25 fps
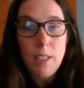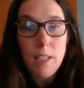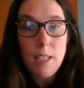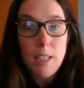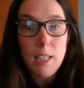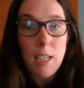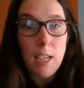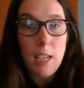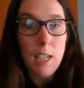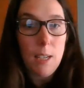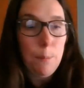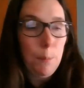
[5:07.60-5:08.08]

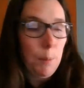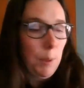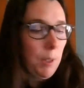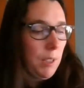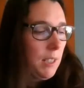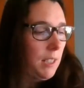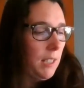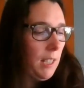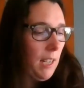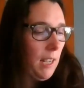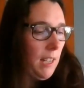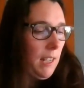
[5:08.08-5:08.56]
This
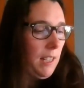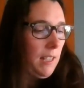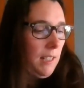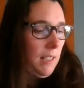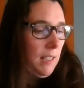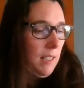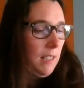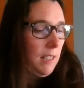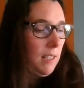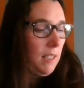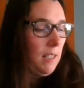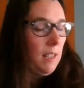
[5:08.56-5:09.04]
animal
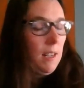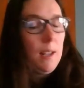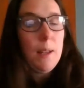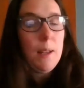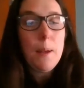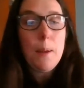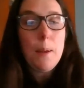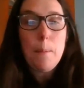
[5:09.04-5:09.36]
says,